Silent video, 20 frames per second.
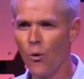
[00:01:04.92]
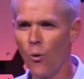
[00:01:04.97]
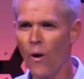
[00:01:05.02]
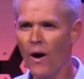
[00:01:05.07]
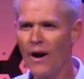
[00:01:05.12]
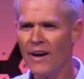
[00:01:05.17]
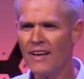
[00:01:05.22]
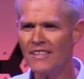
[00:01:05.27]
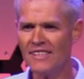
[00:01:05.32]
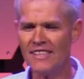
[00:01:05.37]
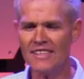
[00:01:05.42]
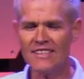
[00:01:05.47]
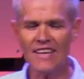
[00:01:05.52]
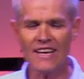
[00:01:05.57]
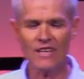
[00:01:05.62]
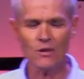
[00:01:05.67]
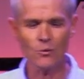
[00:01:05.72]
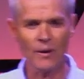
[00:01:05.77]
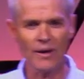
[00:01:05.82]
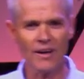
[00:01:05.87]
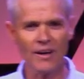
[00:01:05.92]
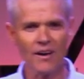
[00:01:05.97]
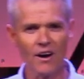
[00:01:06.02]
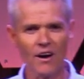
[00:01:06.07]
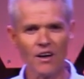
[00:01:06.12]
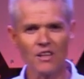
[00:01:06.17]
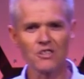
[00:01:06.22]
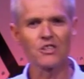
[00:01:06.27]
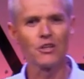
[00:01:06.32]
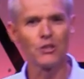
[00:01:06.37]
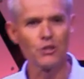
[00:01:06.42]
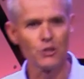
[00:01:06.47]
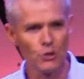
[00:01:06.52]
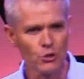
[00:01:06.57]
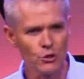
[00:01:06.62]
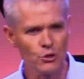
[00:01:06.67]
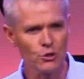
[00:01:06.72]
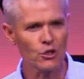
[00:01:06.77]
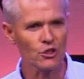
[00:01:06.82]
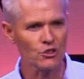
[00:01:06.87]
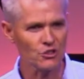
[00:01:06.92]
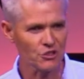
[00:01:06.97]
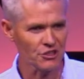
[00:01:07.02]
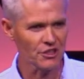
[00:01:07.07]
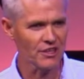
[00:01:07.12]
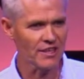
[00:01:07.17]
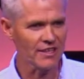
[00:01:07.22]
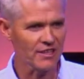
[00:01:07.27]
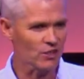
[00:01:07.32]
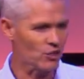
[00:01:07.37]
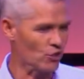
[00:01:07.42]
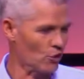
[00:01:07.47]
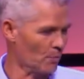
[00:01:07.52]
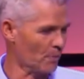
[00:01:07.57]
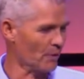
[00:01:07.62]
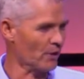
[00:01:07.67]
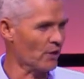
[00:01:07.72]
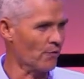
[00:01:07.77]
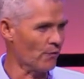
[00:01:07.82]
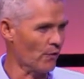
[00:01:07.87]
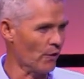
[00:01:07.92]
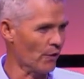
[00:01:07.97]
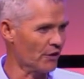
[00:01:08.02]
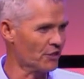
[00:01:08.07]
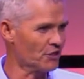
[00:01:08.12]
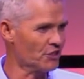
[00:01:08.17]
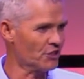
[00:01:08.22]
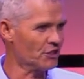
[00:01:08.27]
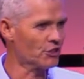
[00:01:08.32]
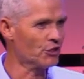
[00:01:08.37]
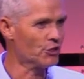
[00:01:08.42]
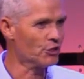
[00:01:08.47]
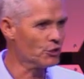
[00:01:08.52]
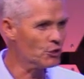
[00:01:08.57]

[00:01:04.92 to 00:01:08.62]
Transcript: Why is it that when I ask you concerning the topic of origins,